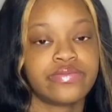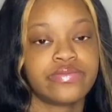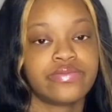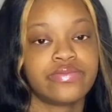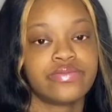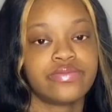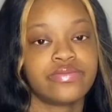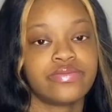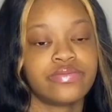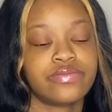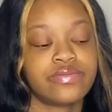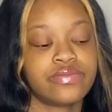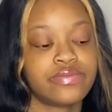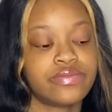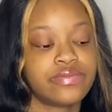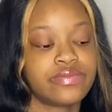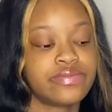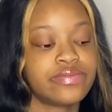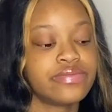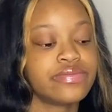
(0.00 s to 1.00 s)

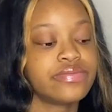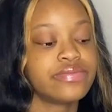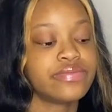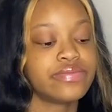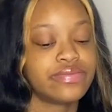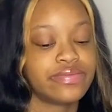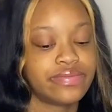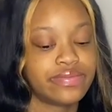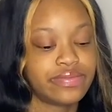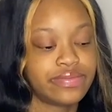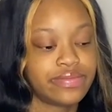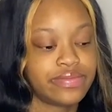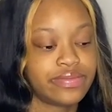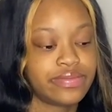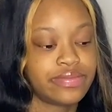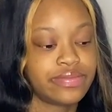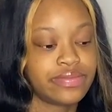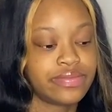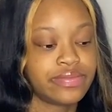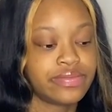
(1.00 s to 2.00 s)

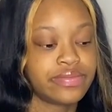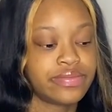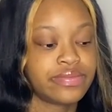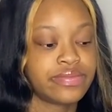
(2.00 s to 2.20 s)
The person shown says nothing.